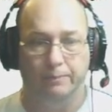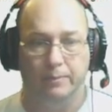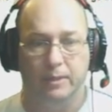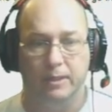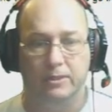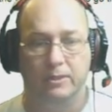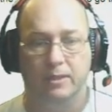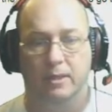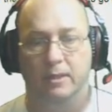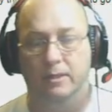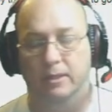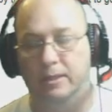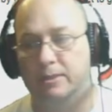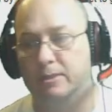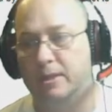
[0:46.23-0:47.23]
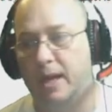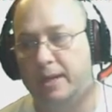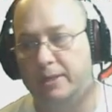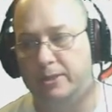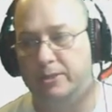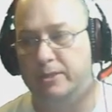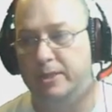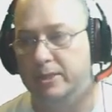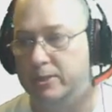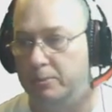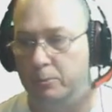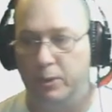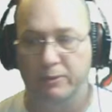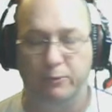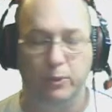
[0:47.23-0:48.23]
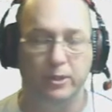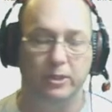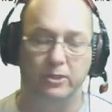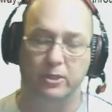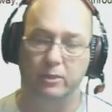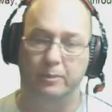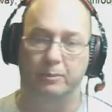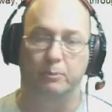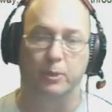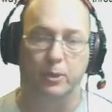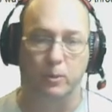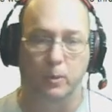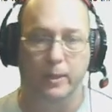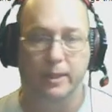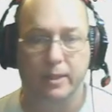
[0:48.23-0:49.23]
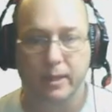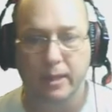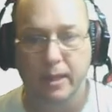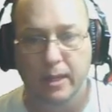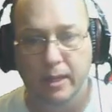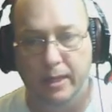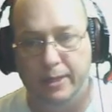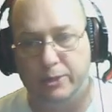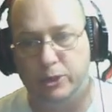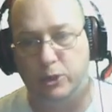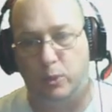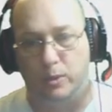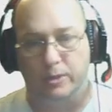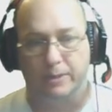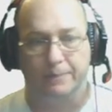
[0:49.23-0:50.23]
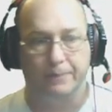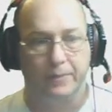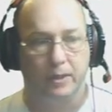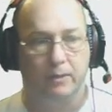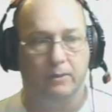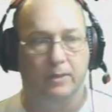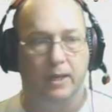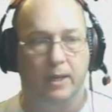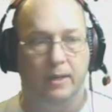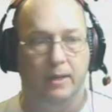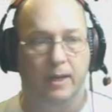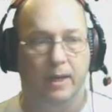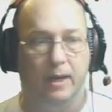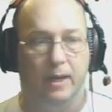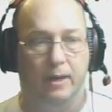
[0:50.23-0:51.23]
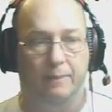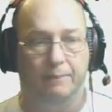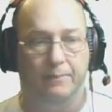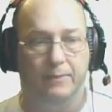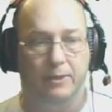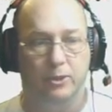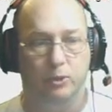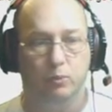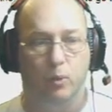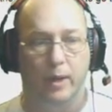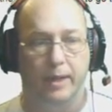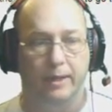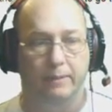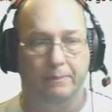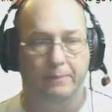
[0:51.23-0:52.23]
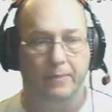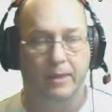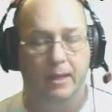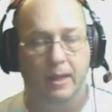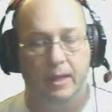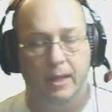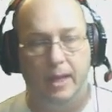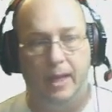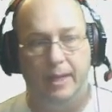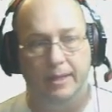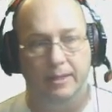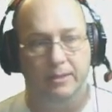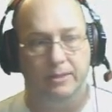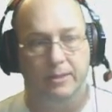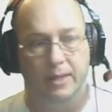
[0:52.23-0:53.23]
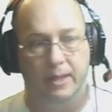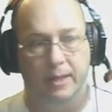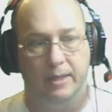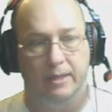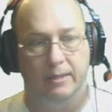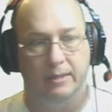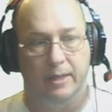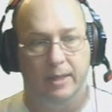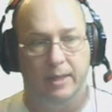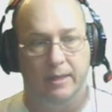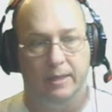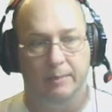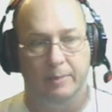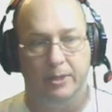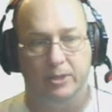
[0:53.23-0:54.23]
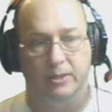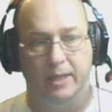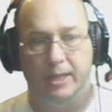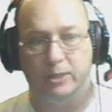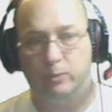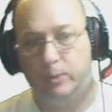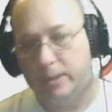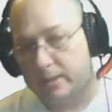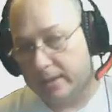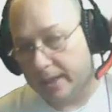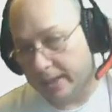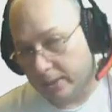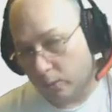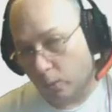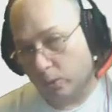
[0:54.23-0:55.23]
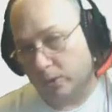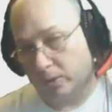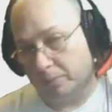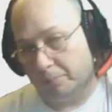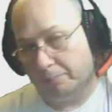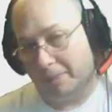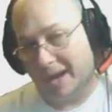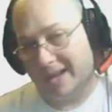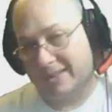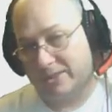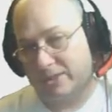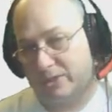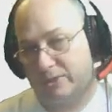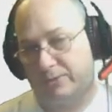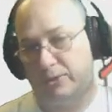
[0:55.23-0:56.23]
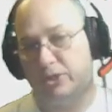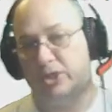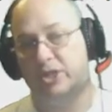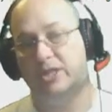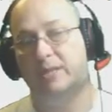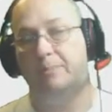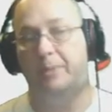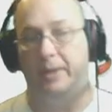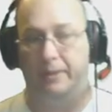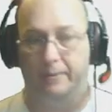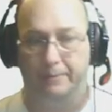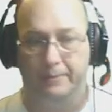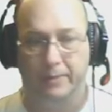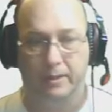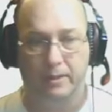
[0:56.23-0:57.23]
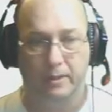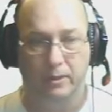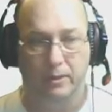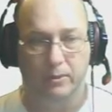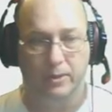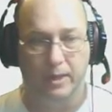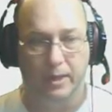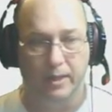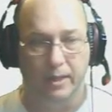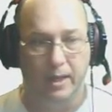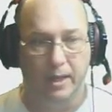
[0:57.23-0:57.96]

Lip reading: Let's kind of just, it's a brief one. This is going to be pretty quick. It's short. Okay. This is Wayne, and he's saying that he mentioned last week that he'd ordered boxes for shipping. Okay.